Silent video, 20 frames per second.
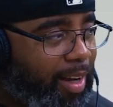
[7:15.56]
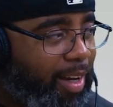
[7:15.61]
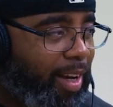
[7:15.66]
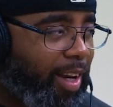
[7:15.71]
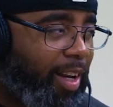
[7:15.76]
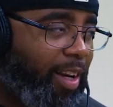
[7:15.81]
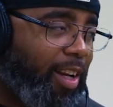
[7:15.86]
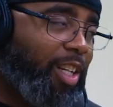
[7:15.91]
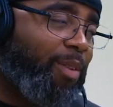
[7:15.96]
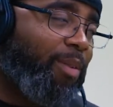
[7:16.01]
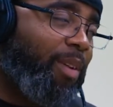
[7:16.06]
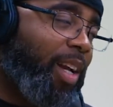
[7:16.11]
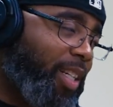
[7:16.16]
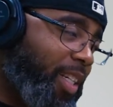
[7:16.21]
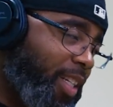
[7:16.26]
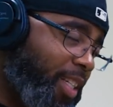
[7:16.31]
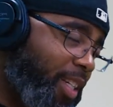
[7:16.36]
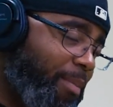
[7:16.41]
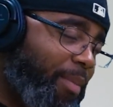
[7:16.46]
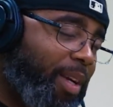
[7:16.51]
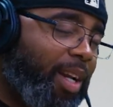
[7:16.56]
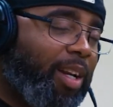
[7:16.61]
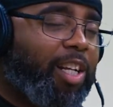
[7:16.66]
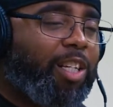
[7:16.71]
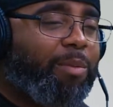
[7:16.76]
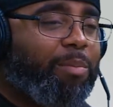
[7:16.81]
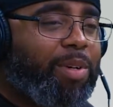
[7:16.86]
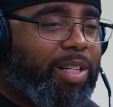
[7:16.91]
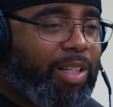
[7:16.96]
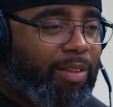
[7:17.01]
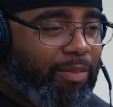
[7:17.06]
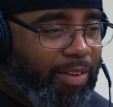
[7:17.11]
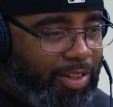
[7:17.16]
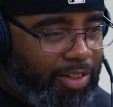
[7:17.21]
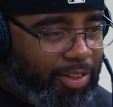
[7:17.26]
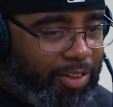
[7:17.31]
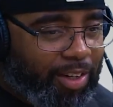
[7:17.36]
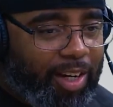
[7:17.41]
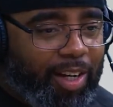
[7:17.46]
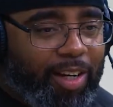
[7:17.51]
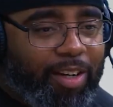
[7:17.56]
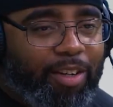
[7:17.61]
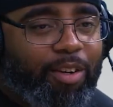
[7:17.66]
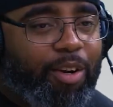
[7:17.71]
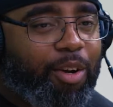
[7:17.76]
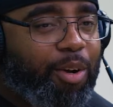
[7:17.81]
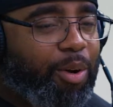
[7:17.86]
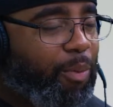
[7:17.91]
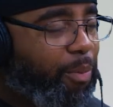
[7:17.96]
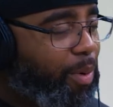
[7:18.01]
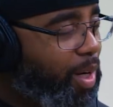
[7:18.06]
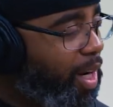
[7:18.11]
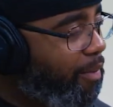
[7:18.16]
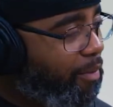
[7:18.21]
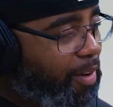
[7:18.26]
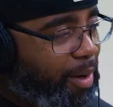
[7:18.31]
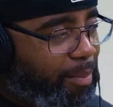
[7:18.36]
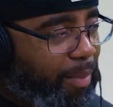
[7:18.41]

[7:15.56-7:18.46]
in this relationship, in this business venture, in whatever it